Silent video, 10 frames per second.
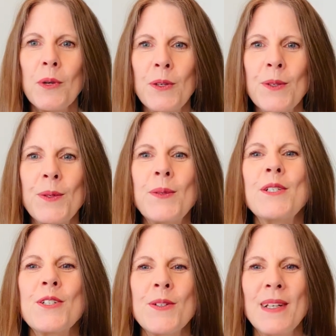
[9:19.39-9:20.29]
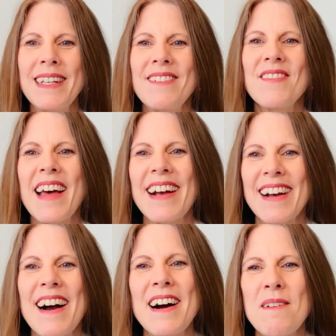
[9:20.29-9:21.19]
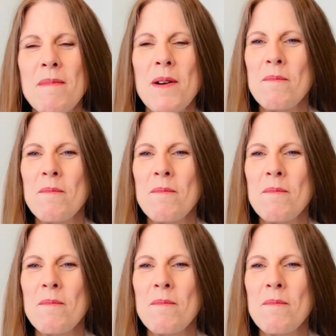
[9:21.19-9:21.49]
you to live that calmer,